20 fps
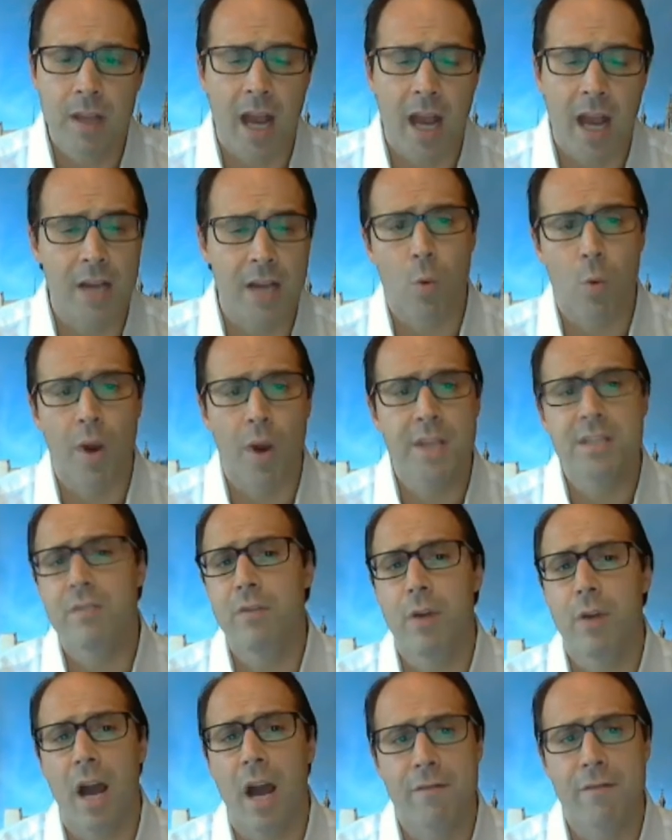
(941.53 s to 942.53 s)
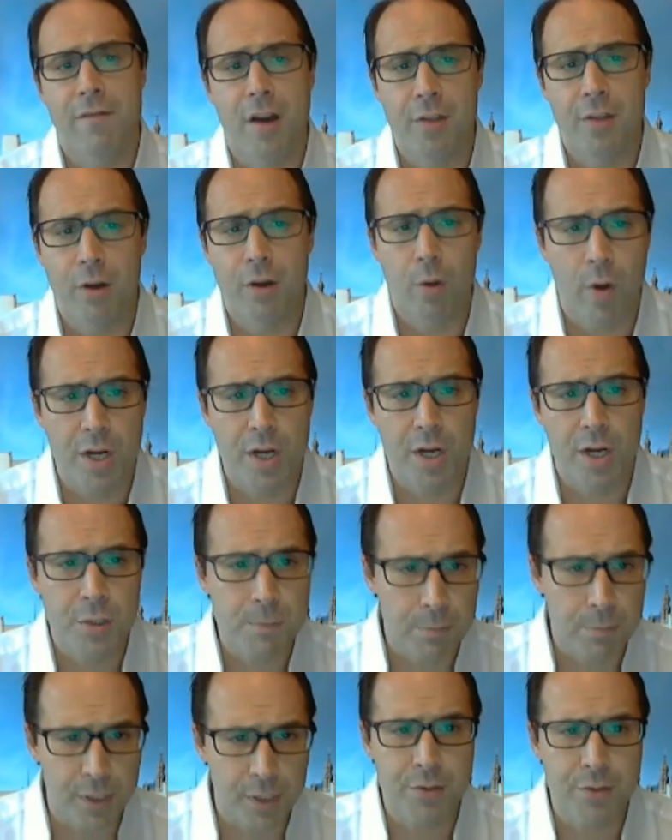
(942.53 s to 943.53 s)
As always, if you have further
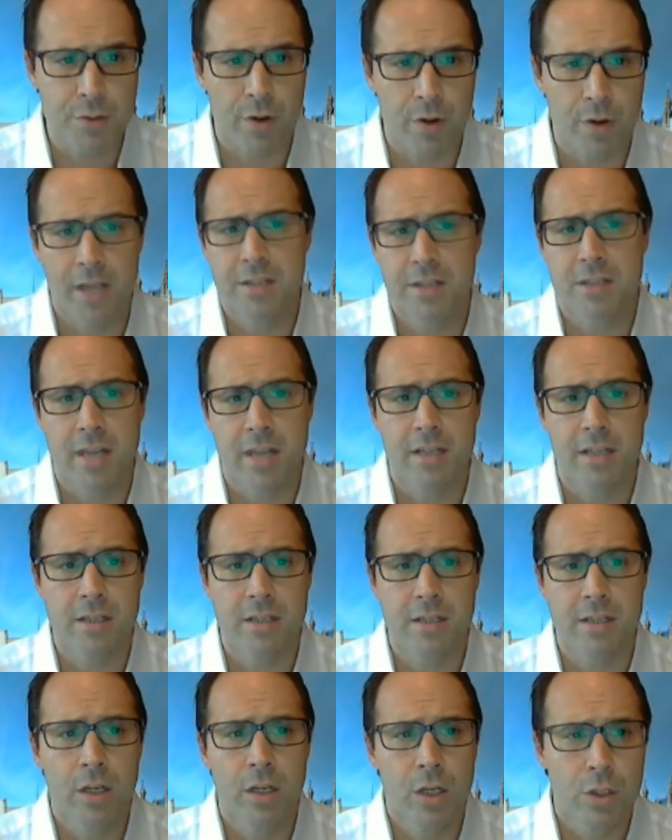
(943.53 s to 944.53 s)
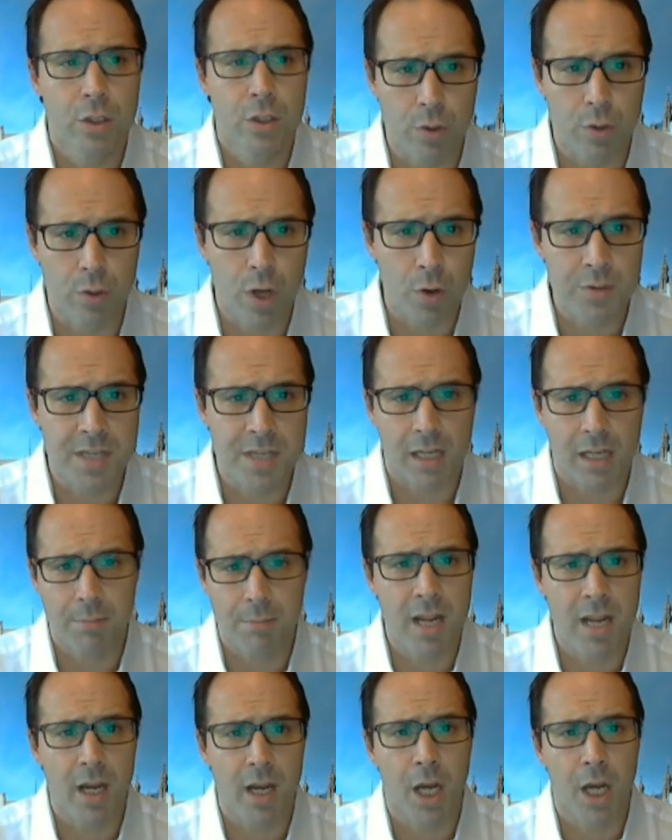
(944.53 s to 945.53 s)
questions, please do not hesitate to contact me.